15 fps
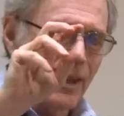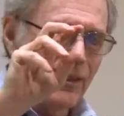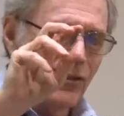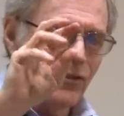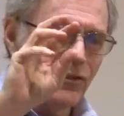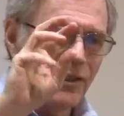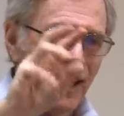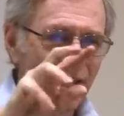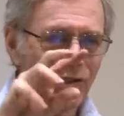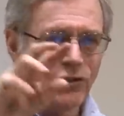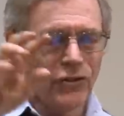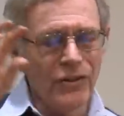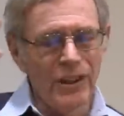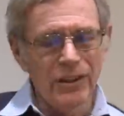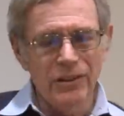
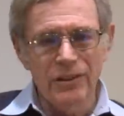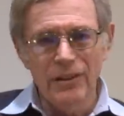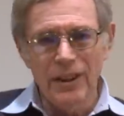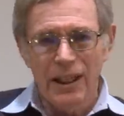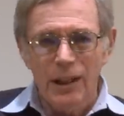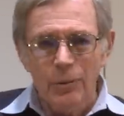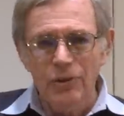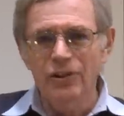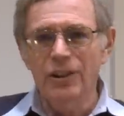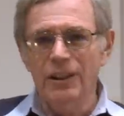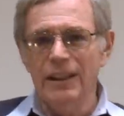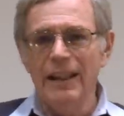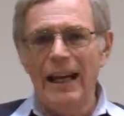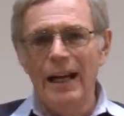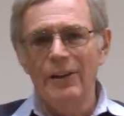states that he was going
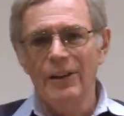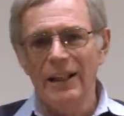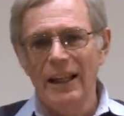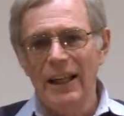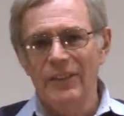to carry